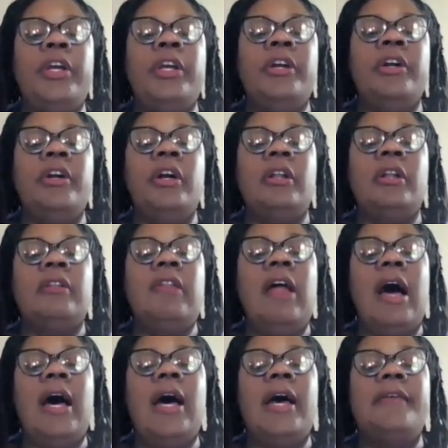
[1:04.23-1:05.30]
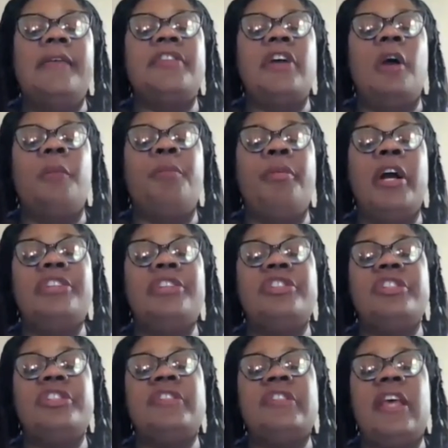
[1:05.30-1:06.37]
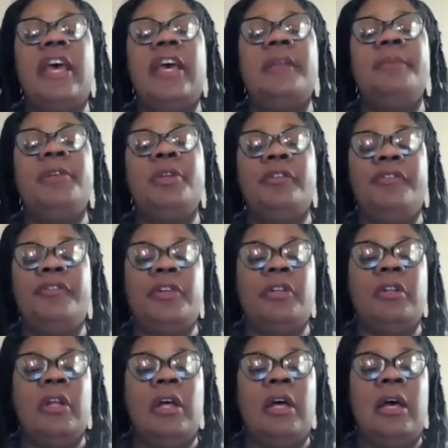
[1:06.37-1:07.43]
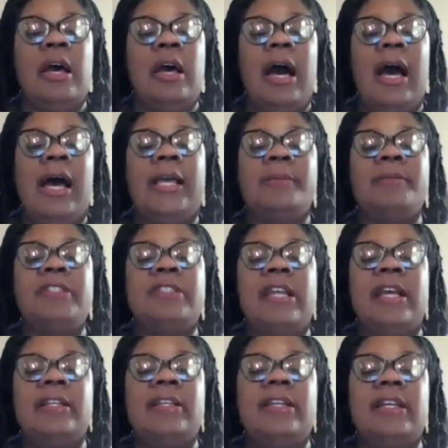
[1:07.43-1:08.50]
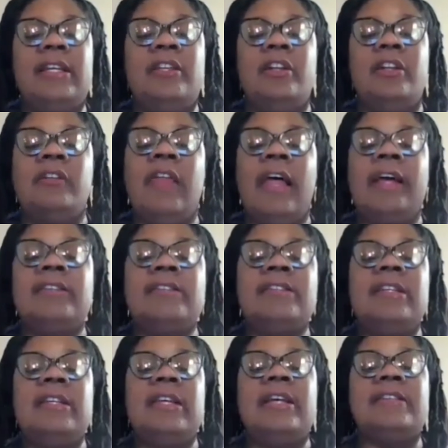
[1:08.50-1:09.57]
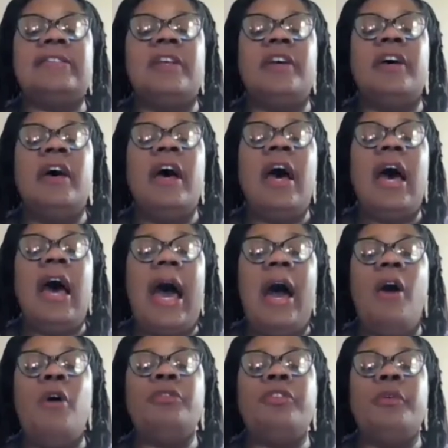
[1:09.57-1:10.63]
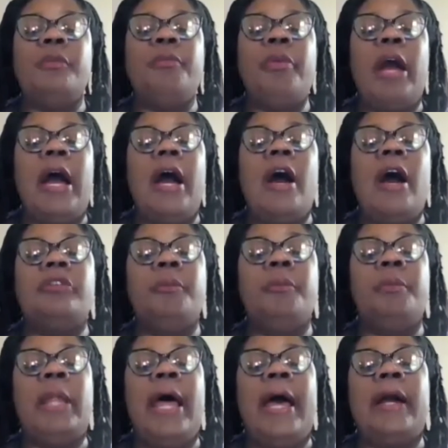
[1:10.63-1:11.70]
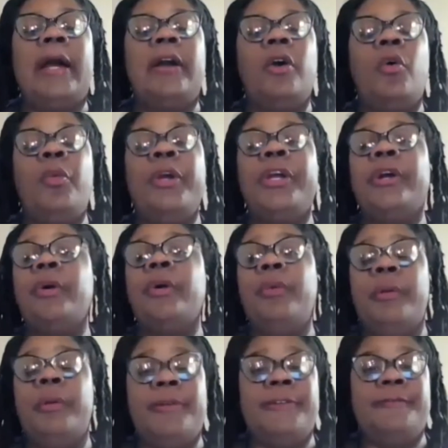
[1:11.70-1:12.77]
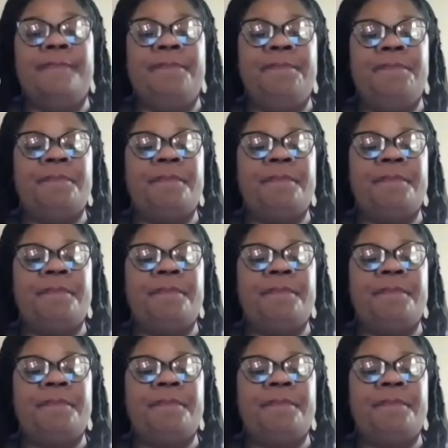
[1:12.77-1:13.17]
queer lives are precious and beautiful. I am standing in their legacy as a out, proud, black, queer woman.